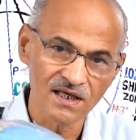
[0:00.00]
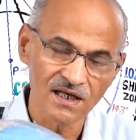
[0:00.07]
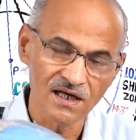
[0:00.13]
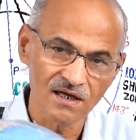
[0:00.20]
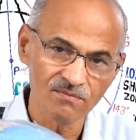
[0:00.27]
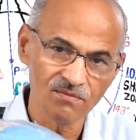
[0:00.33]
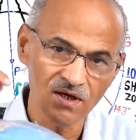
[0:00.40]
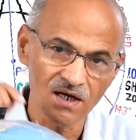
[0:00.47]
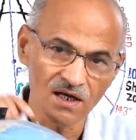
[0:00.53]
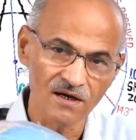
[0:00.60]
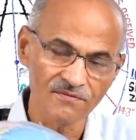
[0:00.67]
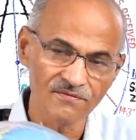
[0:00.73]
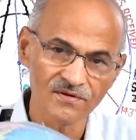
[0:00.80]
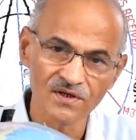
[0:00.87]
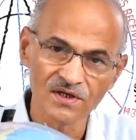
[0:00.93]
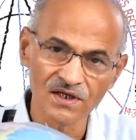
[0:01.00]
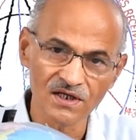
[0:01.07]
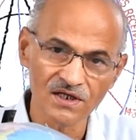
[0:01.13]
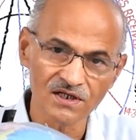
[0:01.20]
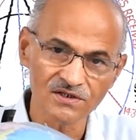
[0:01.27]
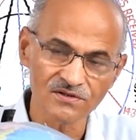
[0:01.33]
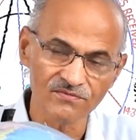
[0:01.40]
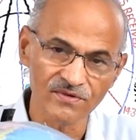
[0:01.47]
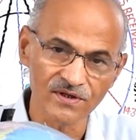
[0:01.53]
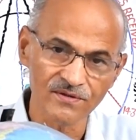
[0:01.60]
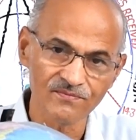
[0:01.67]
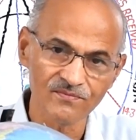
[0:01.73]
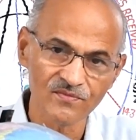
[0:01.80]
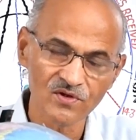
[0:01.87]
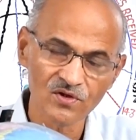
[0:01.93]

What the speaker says: arrival of S wave,